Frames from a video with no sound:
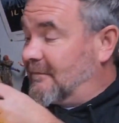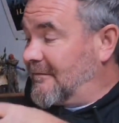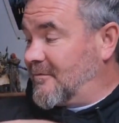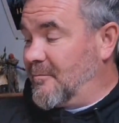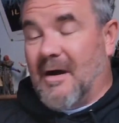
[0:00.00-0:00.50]

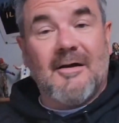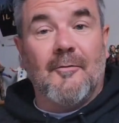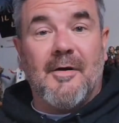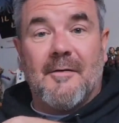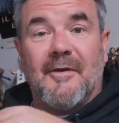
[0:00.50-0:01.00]
come back and
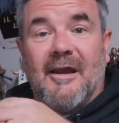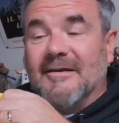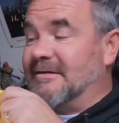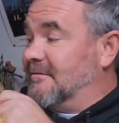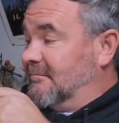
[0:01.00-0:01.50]
unpacked my
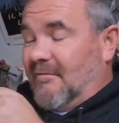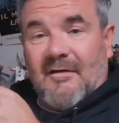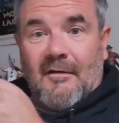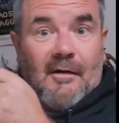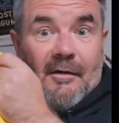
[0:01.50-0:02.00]
cases and
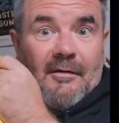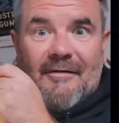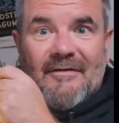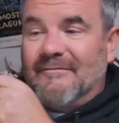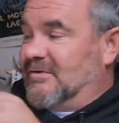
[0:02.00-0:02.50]
I
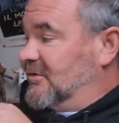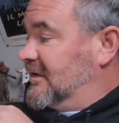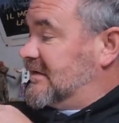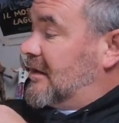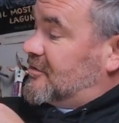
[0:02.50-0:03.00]
haven't even took
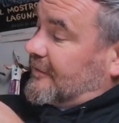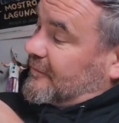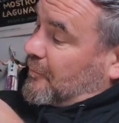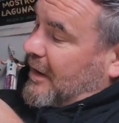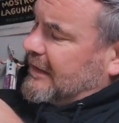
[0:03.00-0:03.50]
the tags off
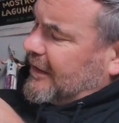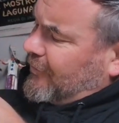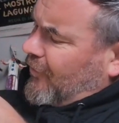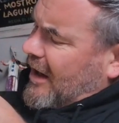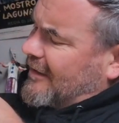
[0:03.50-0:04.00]
them. Back like
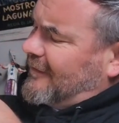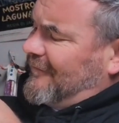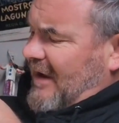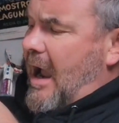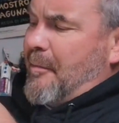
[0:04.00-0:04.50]

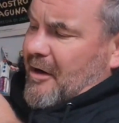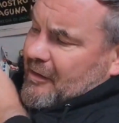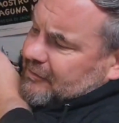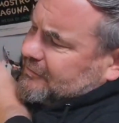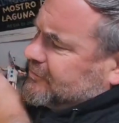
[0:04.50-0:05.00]
reactive
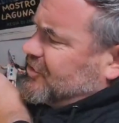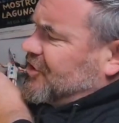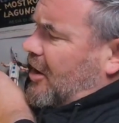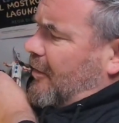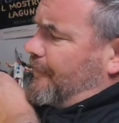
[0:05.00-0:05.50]
apparel.
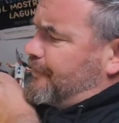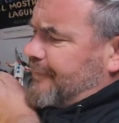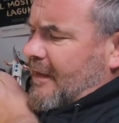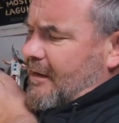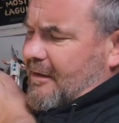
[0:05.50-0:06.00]
So,
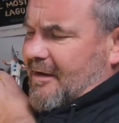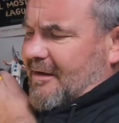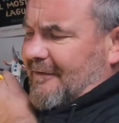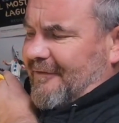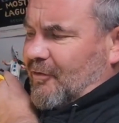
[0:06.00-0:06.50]
I
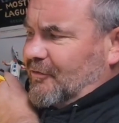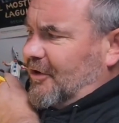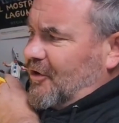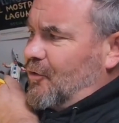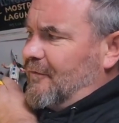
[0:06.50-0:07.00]
reckon if you're under
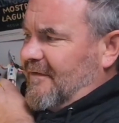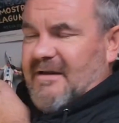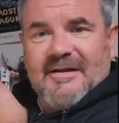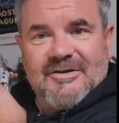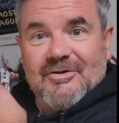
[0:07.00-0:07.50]

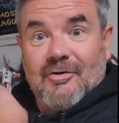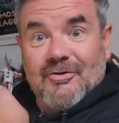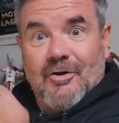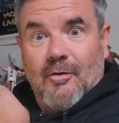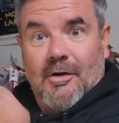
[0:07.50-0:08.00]
UV, this is
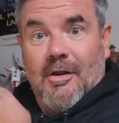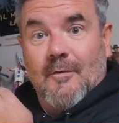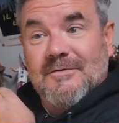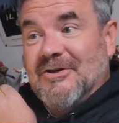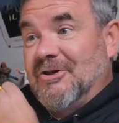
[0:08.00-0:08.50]
always going to
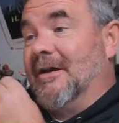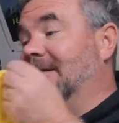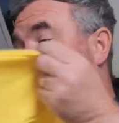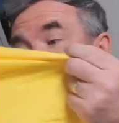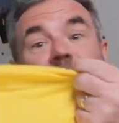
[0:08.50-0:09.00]
glow to shit
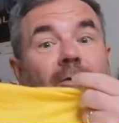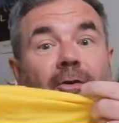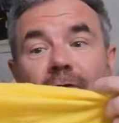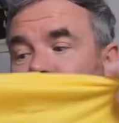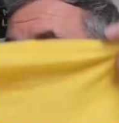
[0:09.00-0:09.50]
and it's going to
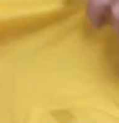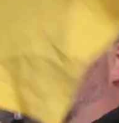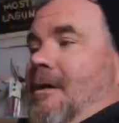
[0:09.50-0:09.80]
look cool.